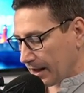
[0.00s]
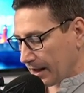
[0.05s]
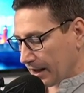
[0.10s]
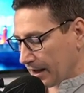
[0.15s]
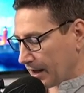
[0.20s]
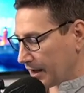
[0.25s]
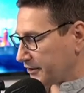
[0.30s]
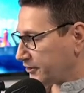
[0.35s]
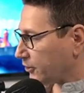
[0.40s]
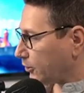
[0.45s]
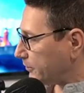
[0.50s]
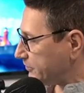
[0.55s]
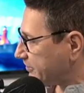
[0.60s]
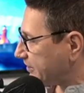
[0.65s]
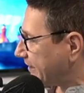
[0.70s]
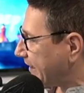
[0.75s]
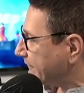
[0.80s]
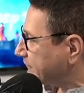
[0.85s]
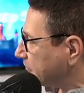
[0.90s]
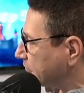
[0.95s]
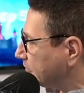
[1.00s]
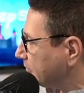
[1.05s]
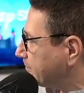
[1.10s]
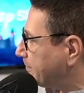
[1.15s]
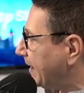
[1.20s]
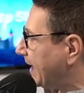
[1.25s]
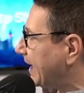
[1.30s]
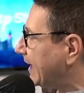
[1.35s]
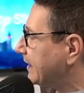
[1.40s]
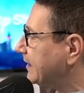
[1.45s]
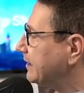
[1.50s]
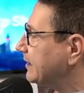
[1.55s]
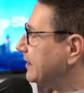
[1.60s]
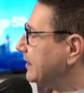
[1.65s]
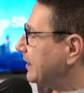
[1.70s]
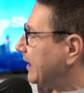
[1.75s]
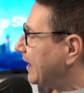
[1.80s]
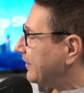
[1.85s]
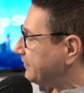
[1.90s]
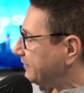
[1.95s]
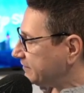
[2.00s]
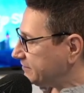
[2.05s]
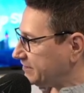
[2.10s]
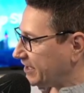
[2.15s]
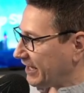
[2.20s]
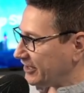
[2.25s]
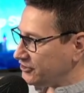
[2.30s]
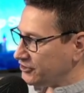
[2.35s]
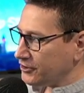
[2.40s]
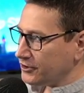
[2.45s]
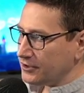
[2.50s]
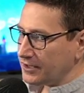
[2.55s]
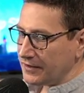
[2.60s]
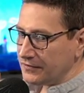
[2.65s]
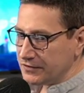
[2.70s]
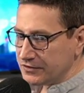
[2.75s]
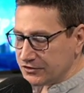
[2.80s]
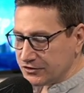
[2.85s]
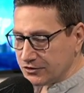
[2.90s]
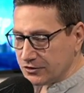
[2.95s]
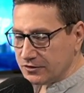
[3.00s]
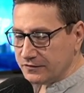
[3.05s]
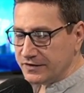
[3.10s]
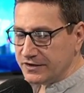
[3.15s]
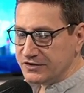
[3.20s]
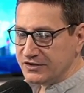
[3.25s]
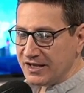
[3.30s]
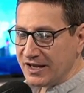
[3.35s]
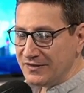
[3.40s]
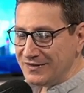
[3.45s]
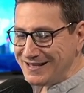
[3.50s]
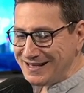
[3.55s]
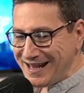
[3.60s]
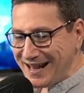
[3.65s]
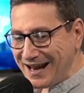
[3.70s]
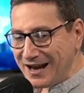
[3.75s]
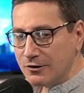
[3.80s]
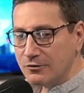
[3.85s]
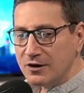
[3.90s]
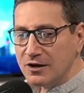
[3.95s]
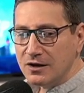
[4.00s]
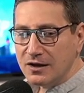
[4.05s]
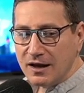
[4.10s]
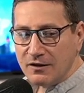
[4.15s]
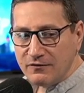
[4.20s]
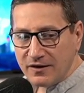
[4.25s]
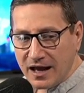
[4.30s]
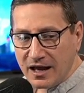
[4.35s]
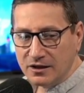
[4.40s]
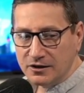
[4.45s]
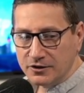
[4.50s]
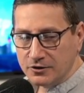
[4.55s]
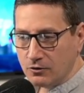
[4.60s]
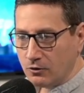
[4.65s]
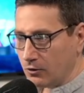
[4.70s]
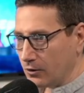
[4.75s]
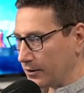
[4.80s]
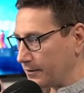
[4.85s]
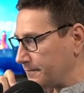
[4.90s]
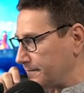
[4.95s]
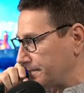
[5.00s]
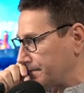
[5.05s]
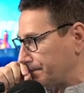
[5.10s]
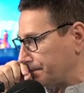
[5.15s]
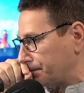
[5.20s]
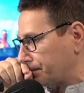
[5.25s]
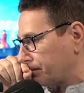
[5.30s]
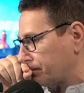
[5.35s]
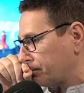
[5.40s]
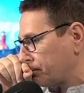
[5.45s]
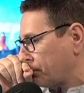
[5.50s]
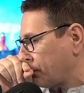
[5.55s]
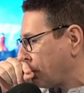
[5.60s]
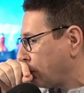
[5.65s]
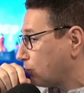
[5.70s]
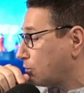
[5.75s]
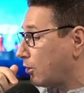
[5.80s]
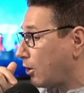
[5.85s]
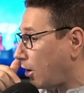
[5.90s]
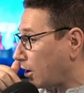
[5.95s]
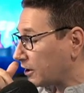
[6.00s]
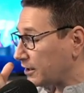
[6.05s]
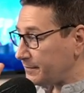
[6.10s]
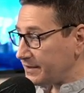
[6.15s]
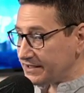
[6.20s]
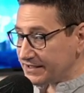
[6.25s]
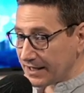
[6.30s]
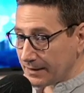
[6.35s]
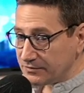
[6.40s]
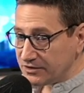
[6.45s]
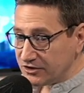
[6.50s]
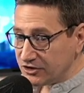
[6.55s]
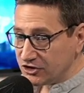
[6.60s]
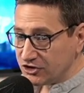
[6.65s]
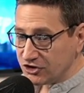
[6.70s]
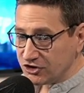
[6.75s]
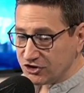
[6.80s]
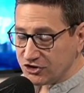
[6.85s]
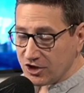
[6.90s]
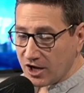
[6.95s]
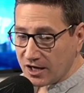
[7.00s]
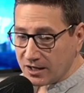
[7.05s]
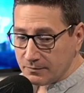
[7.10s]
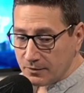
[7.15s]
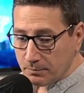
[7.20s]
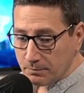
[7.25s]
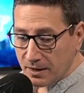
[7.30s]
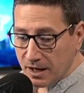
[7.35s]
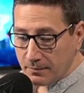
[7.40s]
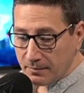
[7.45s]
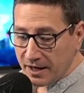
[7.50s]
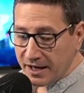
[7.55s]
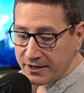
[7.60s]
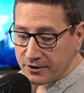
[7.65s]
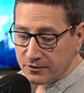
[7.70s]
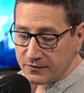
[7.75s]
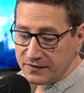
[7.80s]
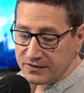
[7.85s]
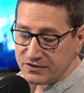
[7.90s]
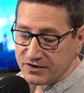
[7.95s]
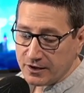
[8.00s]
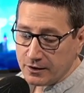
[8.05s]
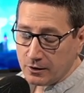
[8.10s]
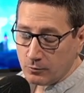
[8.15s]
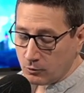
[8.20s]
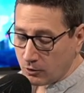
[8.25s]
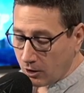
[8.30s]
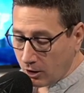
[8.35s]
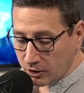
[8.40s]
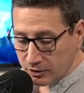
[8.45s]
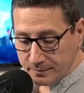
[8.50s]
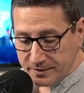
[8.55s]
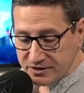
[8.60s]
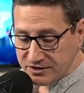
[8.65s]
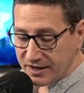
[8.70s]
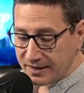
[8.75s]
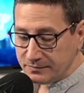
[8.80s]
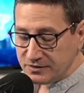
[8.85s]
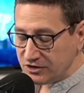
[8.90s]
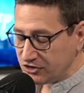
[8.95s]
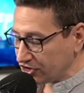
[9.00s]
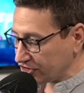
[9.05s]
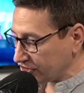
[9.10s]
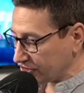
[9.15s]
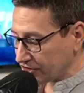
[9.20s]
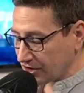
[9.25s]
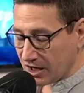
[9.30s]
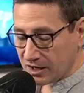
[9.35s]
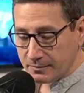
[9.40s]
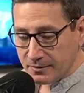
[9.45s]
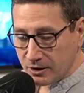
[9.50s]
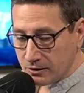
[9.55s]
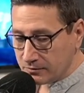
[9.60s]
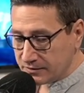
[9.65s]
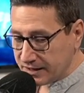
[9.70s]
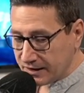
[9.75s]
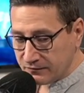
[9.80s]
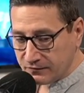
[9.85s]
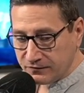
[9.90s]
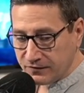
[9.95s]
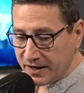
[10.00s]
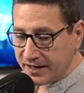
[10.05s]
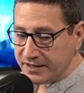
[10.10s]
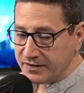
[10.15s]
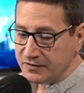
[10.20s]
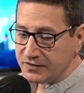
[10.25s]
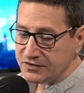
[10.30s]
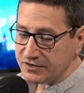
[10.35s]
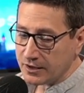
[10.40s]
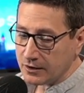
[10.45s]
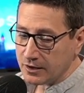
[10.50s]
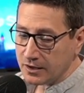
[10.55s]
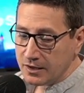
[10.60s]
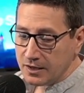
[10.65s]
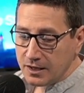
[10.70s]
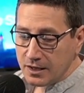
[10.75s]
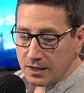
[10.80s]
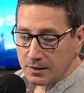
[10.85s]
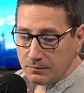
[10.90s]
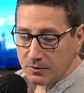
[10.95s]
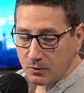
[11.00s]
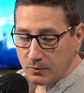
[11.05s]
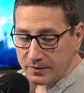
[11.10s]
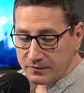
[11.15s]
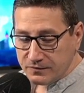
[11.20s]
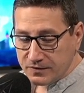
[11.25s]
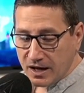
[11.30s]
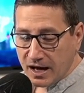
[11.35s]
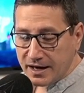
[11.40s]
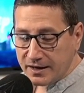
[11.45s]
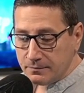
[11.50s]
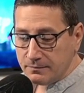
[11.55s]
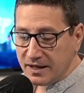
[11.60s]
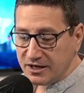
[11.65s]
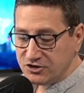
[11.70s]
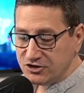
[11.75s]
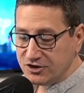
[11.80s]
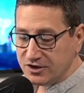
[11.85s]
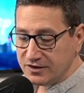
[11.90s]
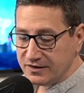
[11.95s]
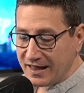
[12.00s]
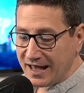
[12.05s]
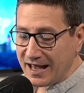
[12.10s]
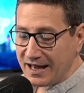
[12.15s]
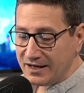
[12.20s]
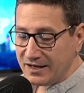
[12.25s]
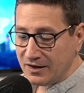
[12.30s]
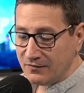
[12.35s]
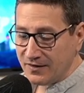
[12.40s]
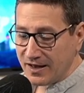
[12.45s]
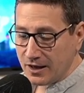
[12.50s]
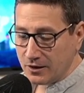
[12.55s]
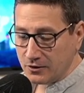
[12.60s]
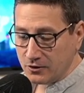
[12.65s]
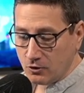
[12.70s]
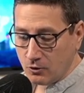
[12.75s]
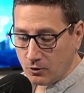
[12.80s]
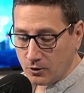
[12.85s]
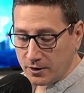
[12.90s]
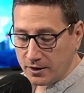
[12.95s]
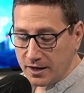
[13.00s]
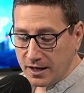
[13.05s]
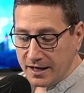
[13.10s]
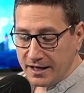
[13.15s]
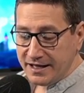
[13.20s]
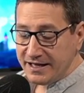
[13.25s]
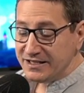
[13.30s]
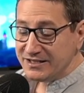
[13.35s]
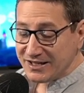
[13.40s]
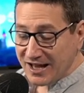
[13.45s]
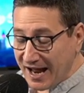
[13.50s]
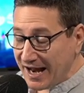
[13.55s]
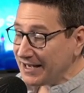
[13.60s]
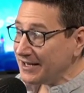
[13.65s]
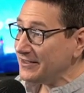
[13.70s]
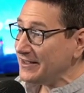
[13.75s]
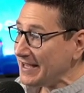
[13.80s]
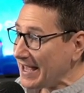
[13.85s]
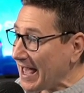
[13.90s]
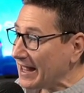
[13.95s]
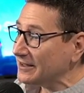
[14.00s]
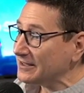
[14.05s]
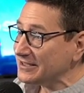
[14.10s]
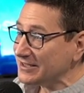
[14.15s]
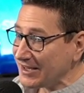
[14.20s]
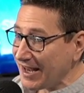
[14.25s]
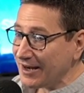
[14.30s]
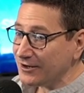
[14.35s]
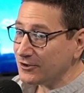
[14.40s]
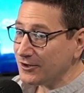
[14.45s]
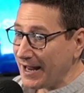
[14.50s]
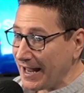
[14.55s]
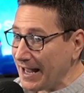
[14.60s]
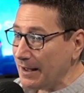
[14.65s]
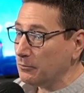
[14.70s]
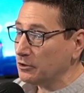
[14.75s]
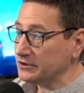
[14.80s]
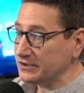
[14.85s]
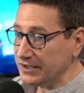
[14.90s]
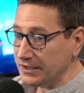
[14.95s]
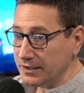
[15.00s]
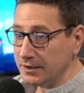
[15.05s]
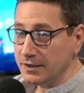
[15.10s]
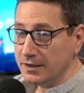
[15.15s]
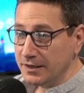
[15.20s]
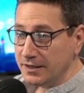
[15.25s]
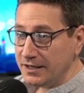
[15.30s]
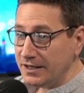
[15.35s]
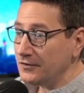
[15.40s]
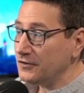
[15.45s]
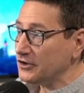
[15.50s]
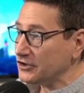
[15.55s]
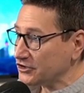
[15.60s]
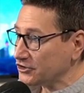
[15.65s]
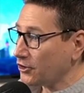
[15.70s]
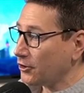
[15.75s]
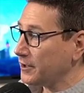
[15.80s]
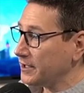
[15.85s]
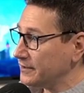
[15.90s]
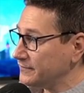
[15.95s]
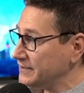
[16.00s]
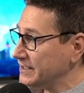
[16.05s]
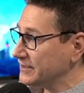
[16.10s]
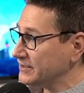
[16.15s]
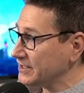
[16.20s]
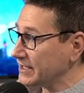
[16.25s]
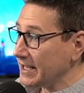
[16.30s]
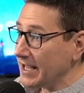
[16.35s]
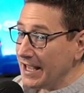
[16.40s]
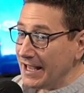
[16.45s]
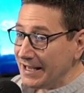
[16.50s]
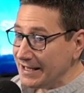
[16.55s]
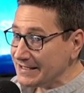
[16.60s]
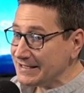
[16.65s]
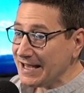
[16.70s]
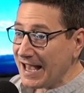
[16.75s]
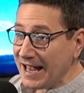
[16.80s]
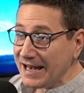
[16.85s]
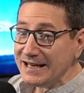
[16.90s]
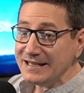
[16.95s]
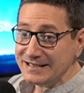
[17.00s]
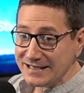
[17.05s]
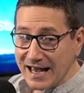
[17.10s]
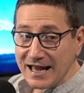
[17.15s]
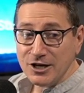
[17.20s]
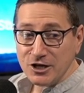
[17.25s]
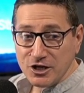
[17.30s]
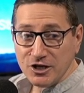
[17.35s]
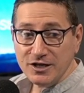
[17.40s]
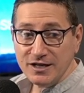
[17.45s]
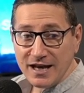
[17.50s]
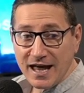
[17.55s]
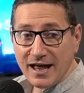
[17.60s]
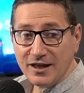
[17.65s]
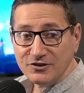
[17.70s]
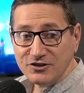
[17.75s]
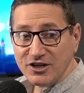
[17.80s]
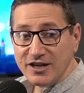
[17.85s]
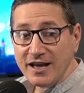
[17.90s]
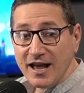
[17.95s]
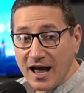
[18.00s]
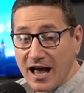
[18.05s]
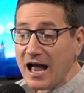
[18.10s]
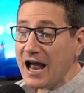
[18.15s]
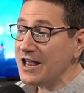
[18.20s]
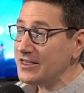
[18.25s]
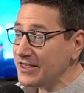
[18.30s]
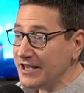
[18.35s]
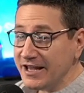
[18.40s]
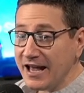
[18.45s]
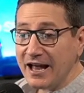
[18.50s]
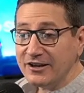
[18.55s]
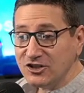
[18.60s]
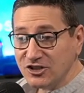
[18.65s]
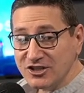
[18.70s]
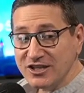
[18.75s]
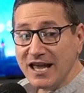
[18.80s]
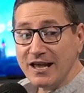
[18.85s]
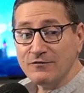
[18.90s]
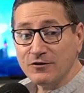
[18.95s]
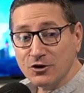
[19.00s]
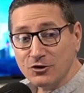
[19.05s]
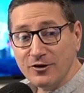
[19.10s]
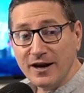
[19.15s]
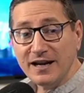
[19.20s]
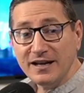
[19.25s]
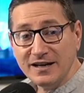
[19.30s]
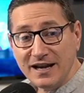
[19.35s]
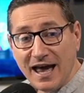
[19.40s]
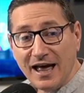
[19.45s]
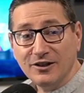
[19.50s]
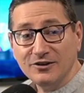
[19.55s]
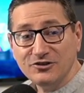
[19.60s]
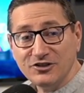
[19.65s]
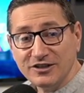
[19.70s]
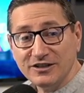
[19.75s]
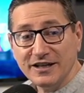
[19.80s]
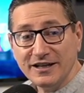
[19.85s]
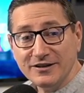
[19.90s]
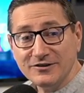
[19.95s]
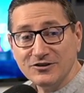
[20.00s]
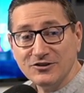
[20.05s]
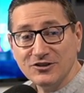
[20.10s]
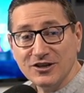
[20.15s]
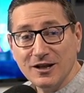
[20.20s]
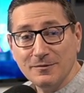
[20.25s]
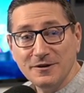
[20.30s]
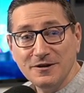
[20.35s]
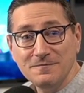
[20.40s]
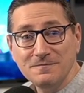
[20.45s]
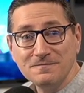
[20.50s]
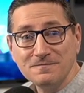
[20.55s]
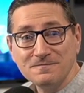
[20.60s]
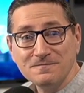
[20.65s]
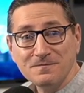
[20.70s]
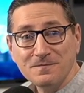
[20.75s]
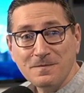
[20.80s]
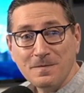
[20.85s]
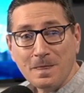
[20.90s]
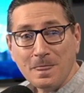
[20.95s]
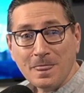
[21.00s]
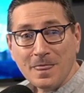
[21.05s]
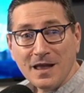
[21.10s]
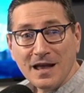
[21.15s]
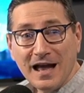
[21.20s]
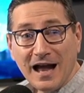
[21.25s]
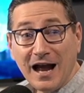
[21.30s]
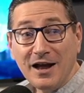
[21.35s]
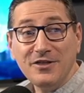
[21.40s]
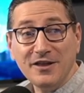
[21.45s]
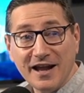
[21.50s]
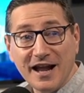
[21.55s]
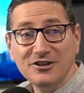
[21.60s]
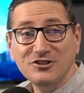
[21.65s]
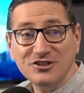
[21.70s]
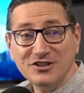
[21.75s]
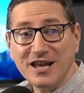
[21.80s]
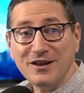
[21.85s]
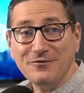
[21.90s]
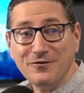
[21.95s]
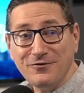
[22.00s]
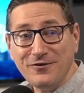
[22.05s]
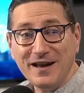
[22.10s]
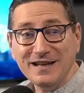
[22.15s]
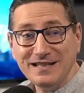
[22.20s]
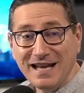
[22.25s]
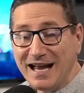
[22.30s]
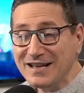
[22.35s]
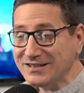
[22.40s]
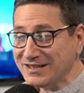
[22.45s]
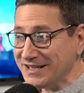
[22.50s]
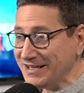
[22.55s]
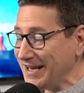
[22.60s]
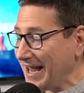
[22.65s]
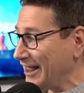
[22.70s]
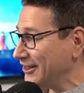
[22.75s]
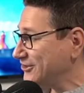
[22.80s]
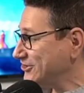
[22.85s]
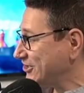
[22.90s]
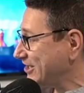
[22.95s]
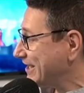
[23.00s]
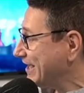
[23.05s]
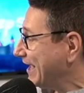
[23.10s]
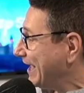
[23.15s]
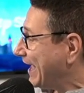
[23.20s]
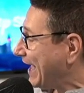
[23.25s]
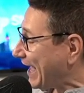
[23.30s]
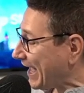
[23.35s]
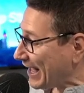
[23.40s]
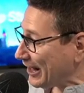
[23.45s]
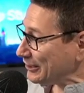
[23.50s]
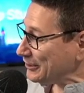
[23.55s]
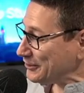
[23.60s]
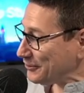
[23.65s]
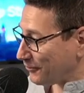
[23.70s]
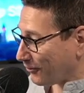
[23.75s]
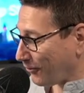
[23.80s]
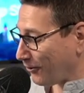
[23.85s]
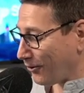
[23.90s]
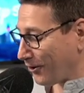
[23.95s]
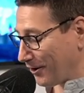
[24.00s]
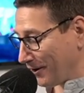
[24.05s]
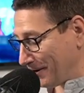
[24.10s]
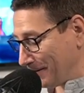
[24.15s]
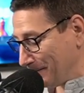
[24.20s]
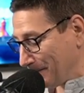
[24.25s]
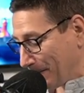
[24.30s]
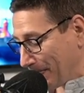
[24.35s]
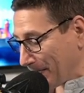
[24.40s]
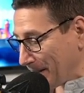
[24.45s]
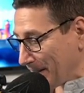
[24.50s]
uh, you're always going to have to look back at the tenure and the service and the era of Alan Horn. We're all going to be tempted to just talk about Bob Iger in this era. We're all going to be tempted just to talk about Kevin Feige in this era, but we've got to mention that of Alan Horn. He's kind of the Alexander Hamilton in the story of Disney. Is that is that a good analogy? I think I just gave a great analogy, ladies and gentlemen. I think I just gave a fantastic analogy. Alan Horn